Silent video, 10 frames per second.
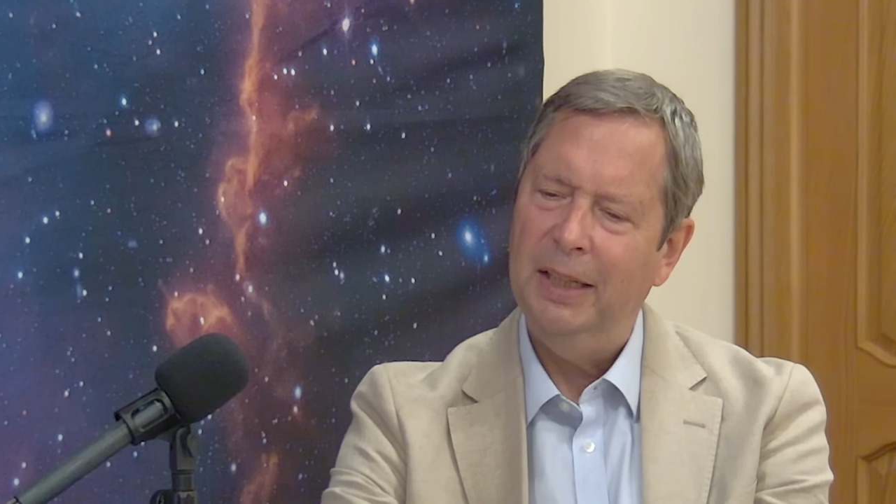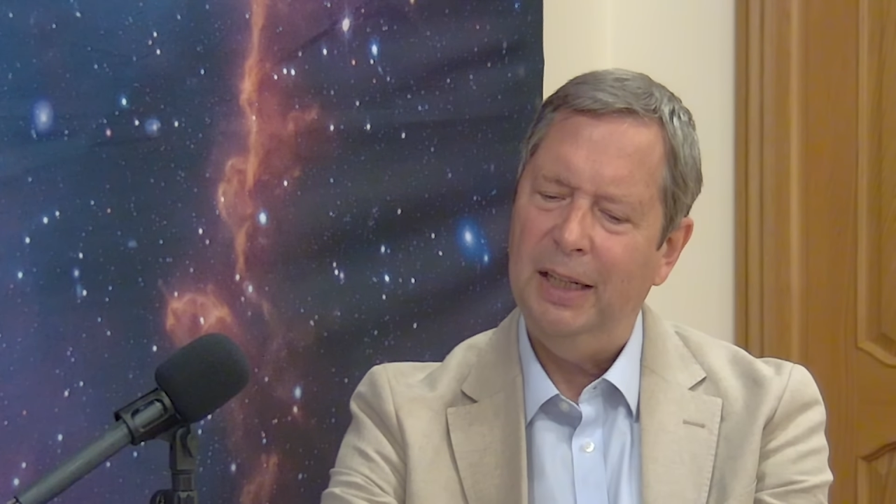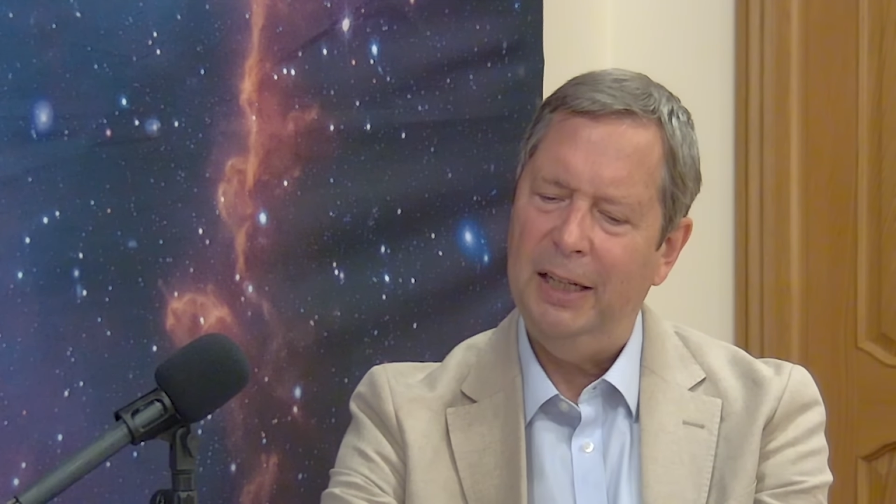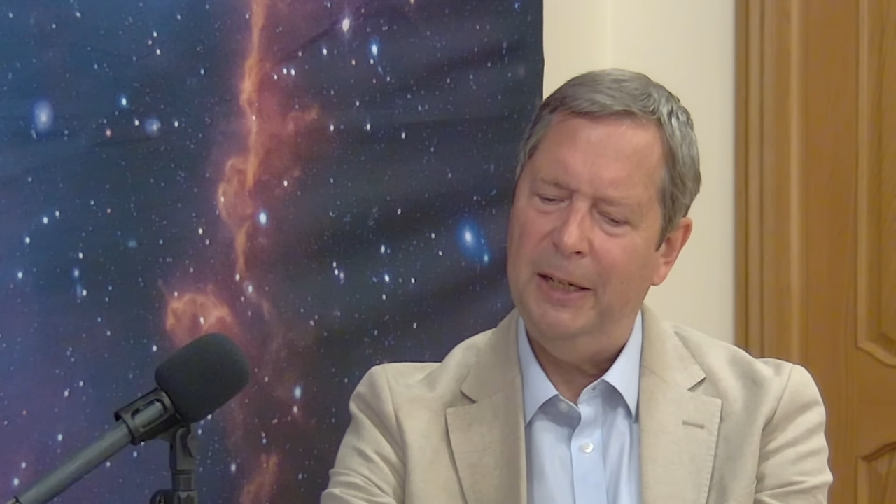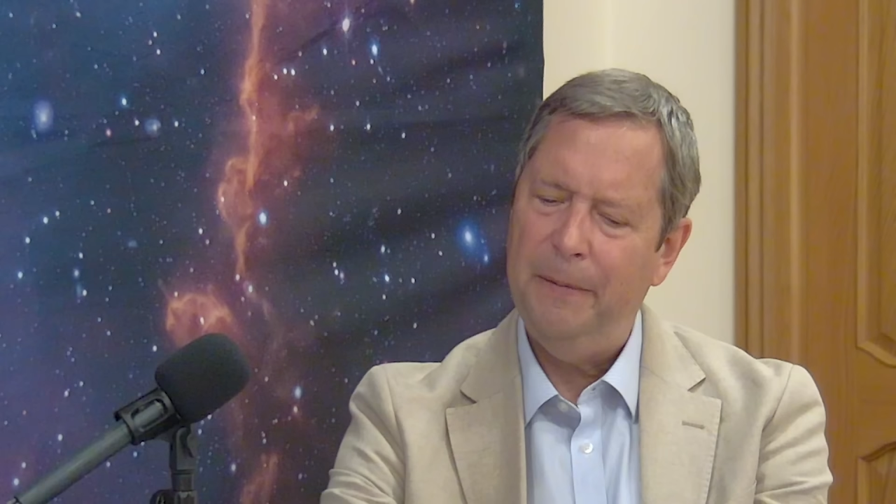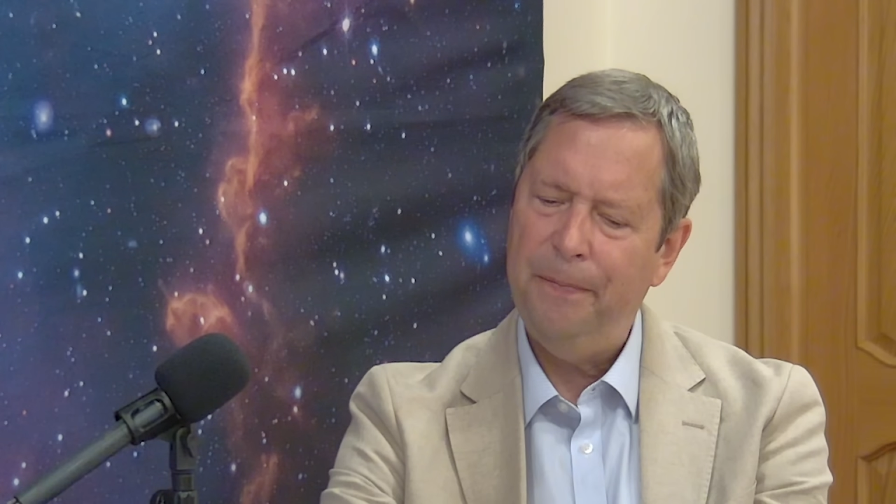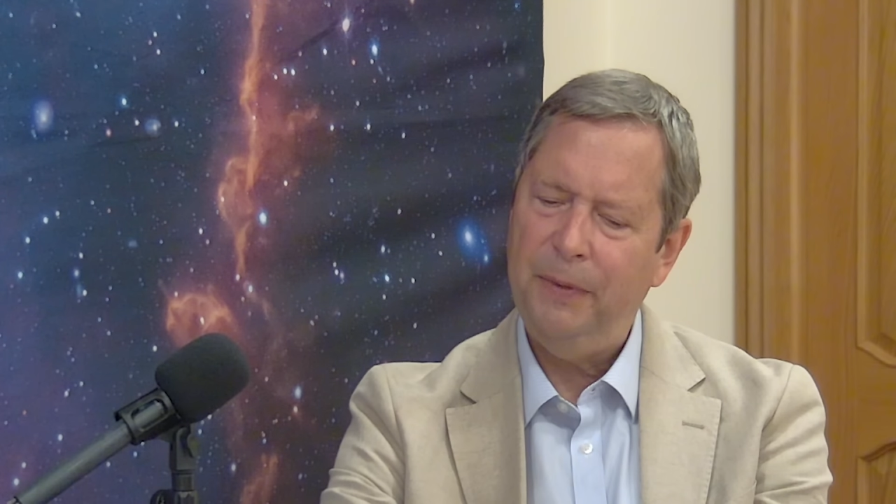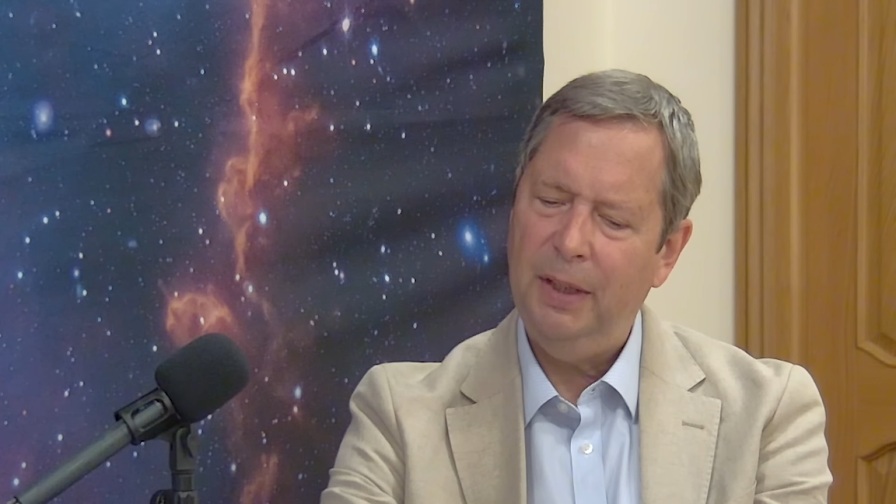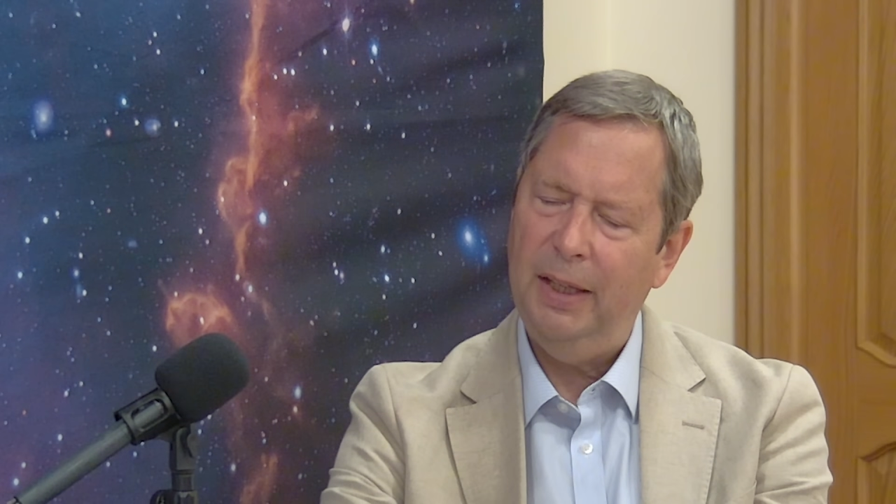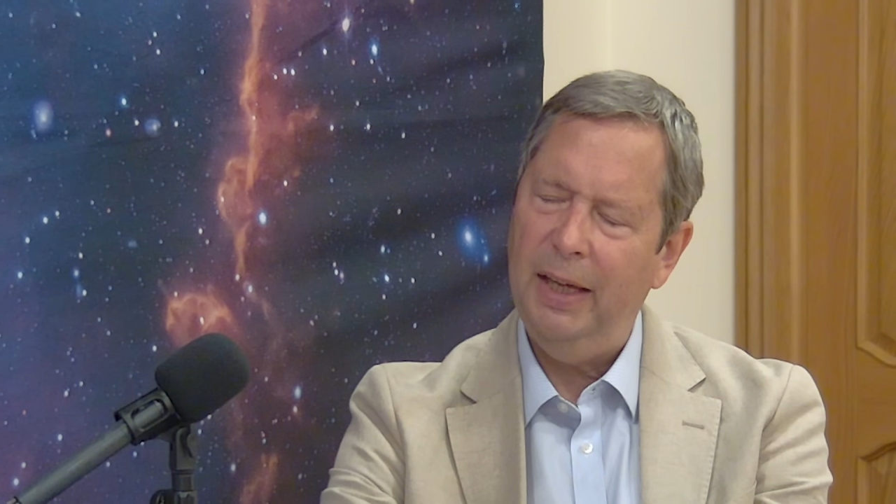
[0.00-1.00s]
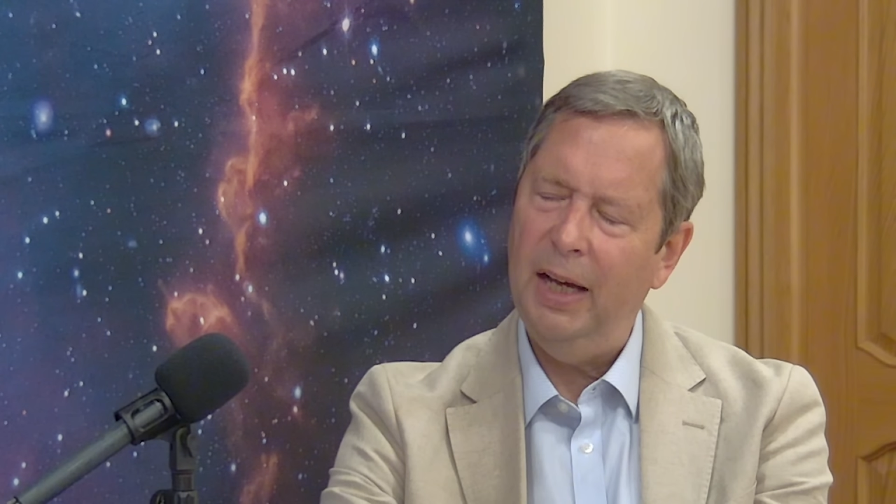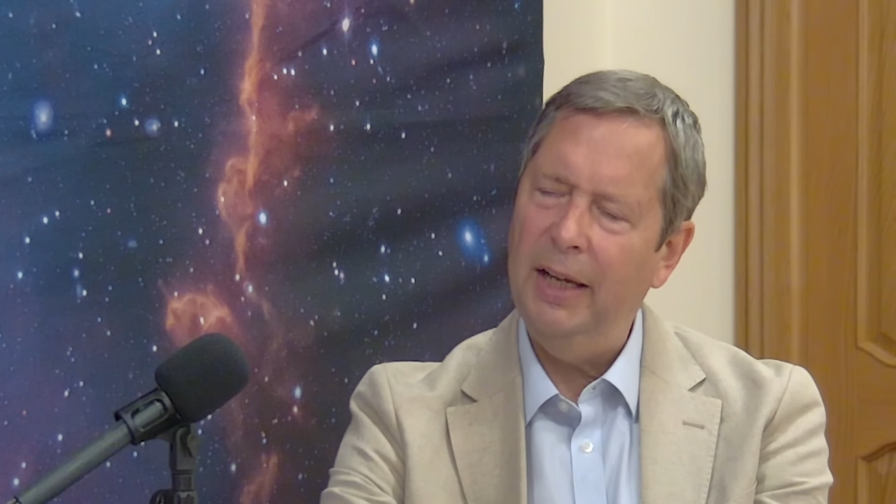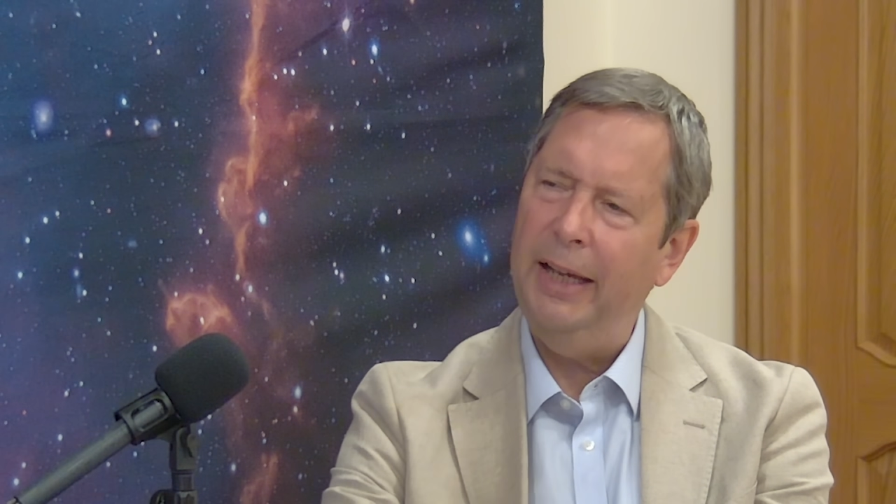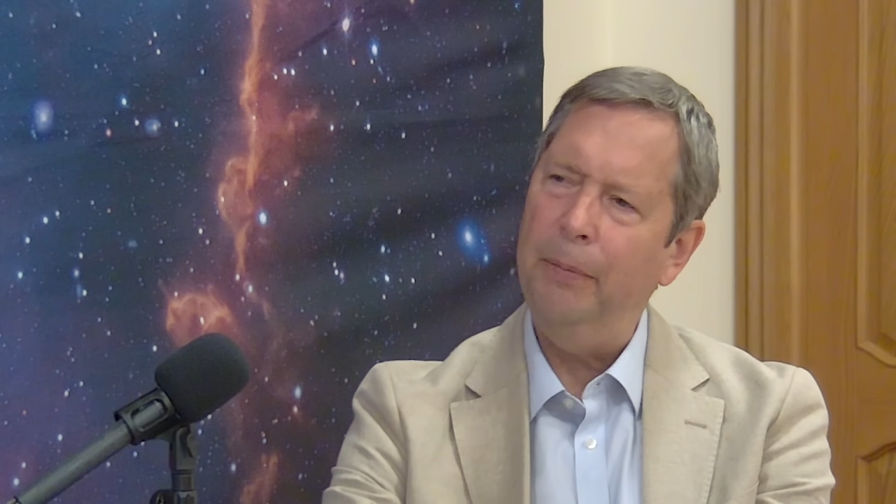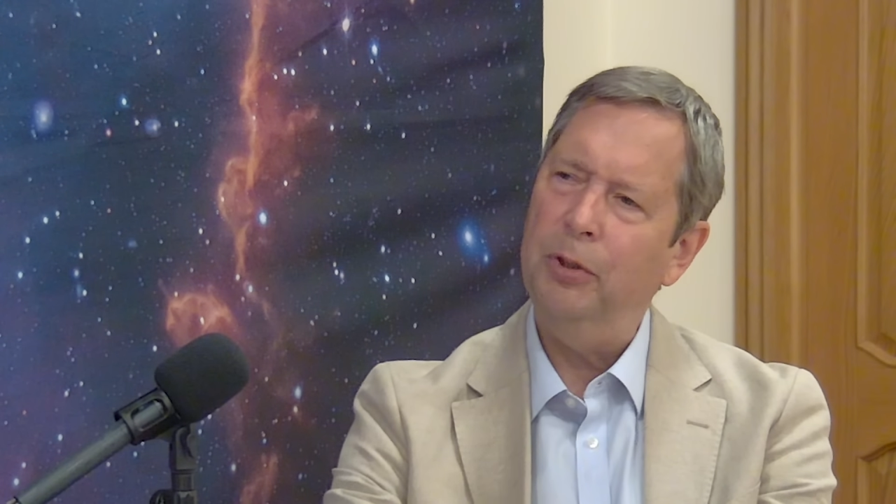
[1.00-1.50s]
Um,
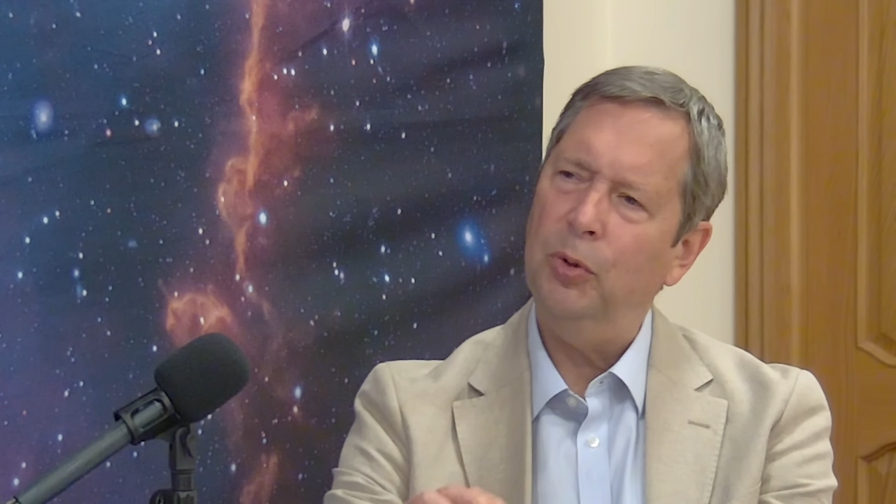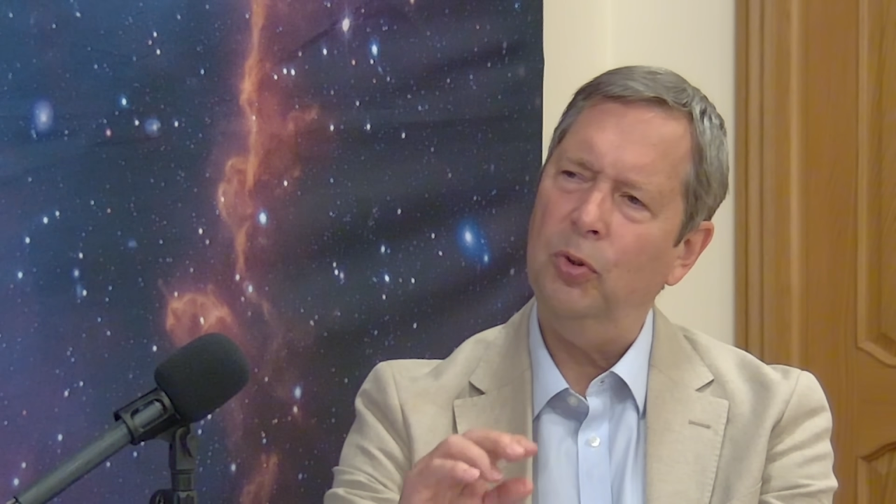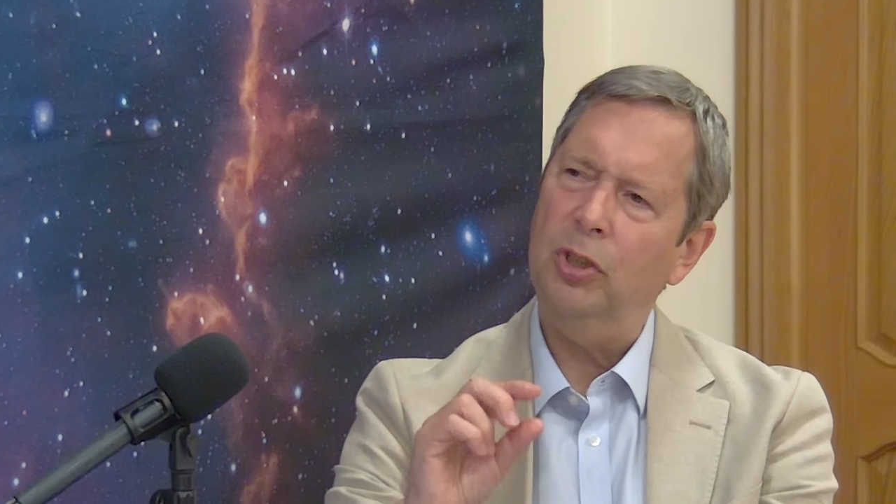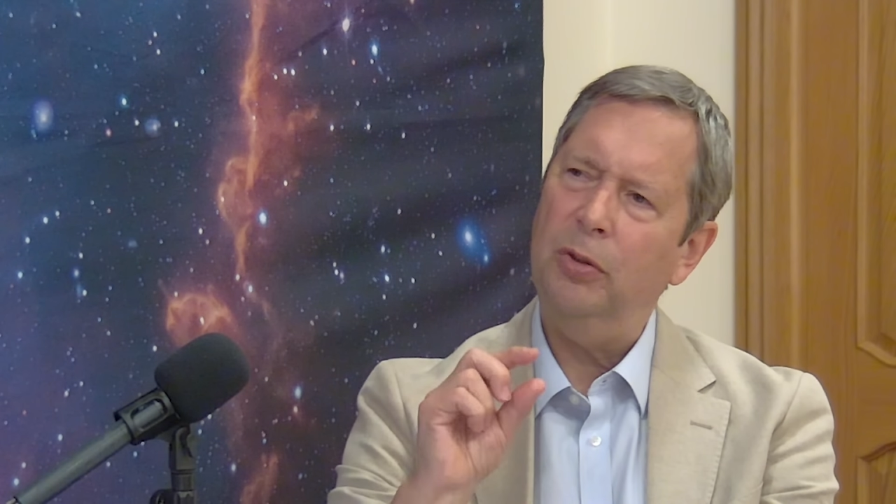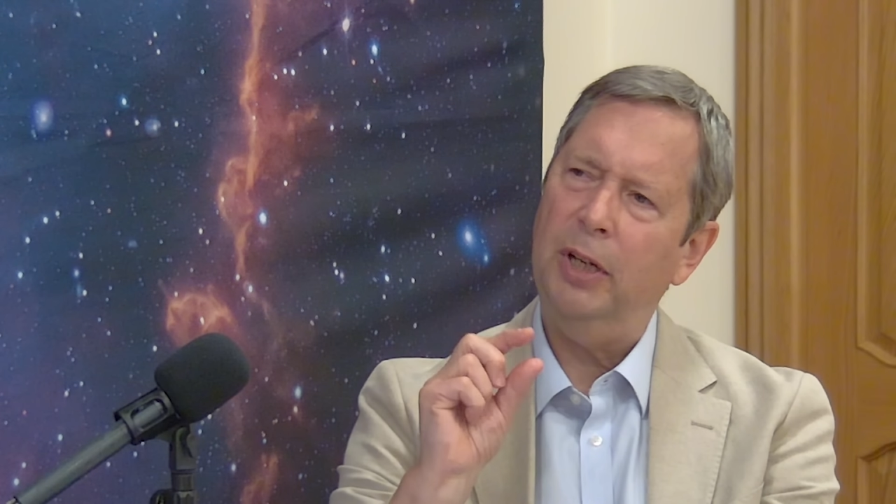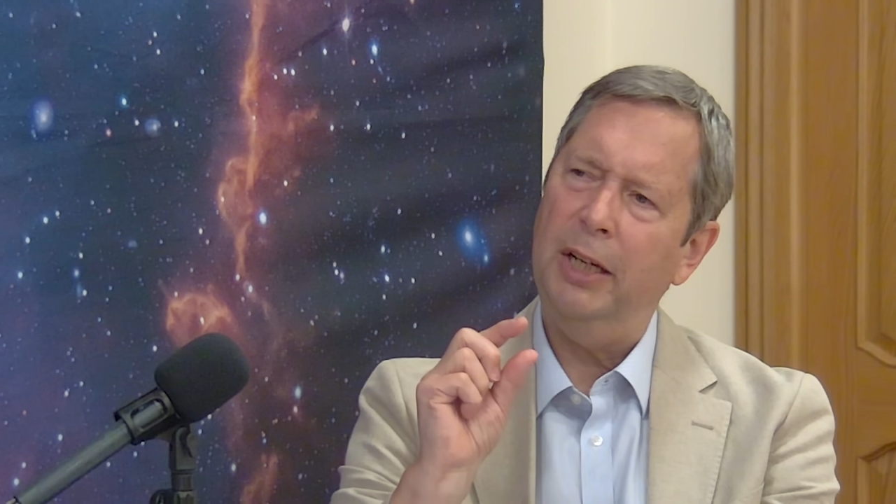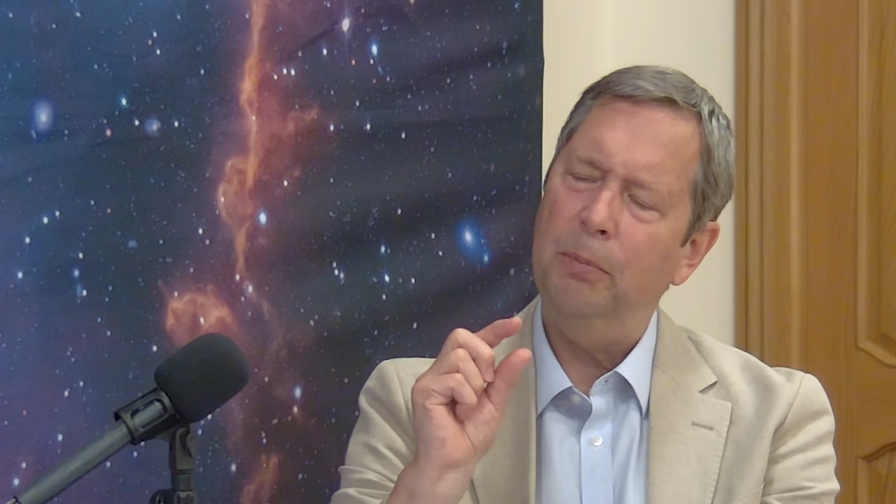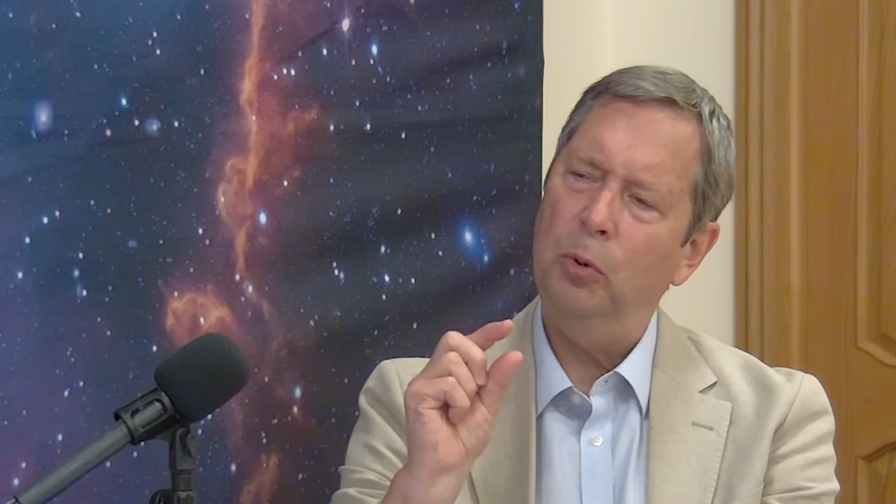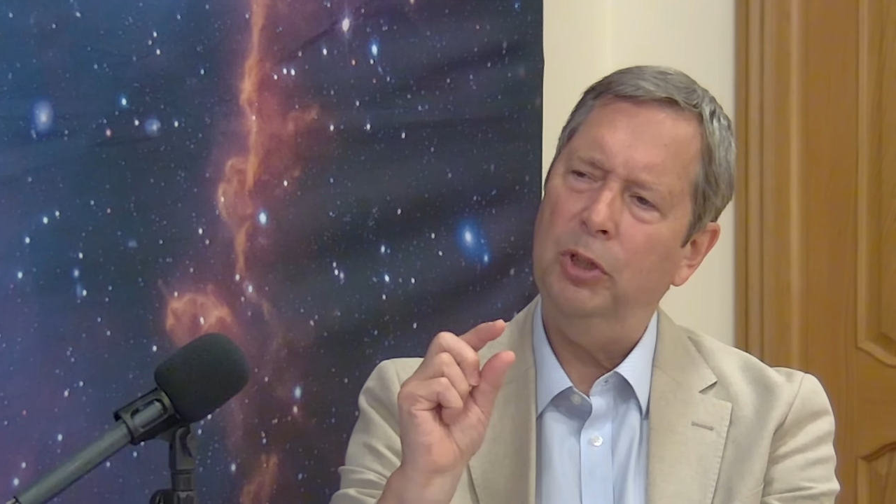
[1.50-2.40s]
it was also kind of more